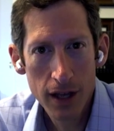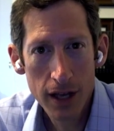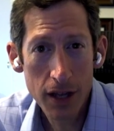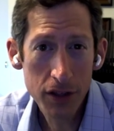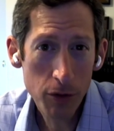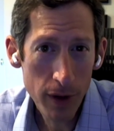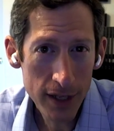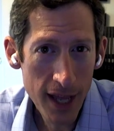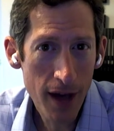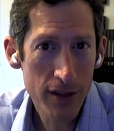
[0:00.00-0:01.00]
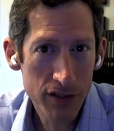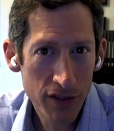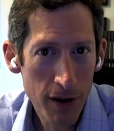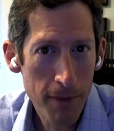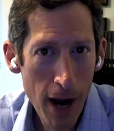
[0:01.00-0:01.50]
And I think right now that's a
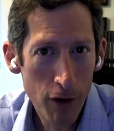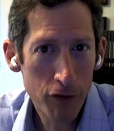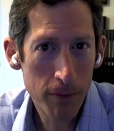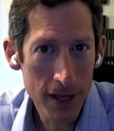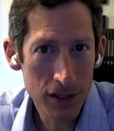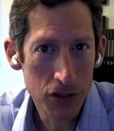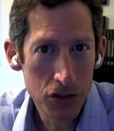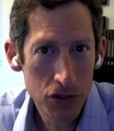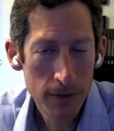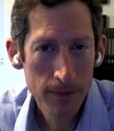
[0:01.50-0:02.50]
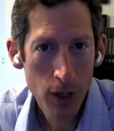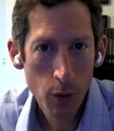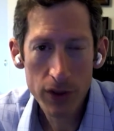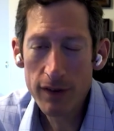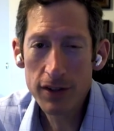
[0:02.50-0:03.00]
very powerful message.
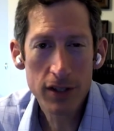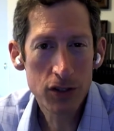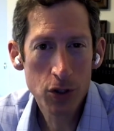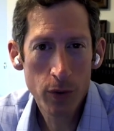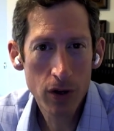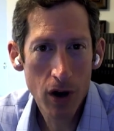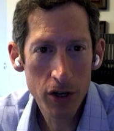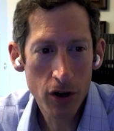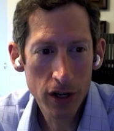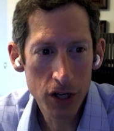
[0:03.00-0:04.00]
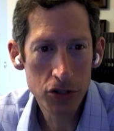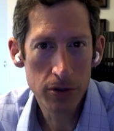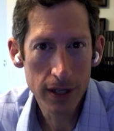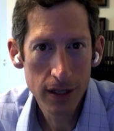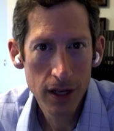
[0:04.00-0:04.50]
With everything that's going on in our
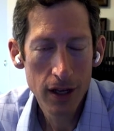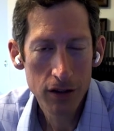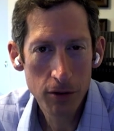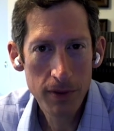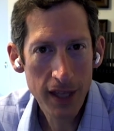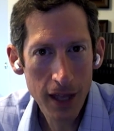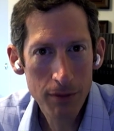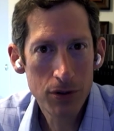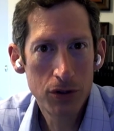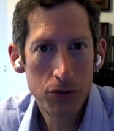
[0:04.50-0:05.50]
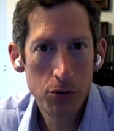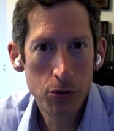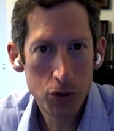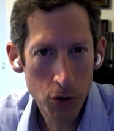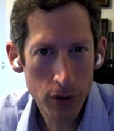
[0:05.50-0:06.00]
country, to be able to
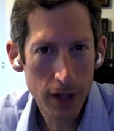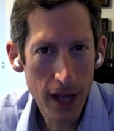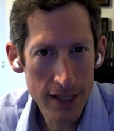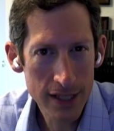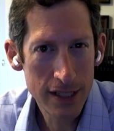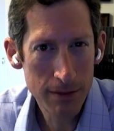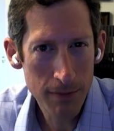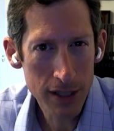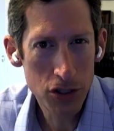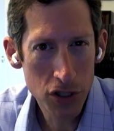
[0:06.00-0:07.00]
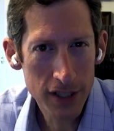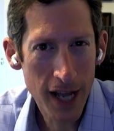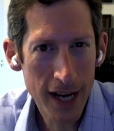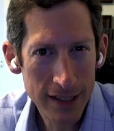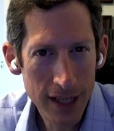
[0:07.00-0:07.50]
internalize this message, this
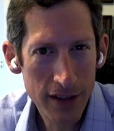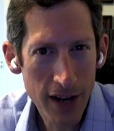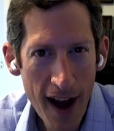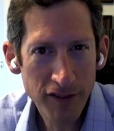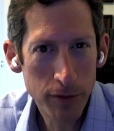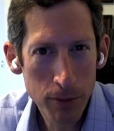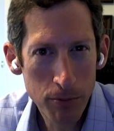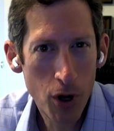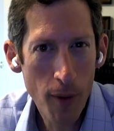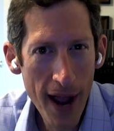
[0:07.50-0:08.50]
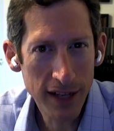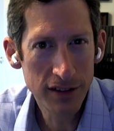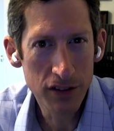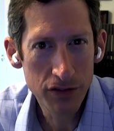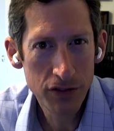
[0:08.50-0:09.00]
idea that I have to be
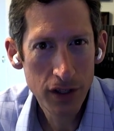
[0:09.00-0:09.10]
proactive,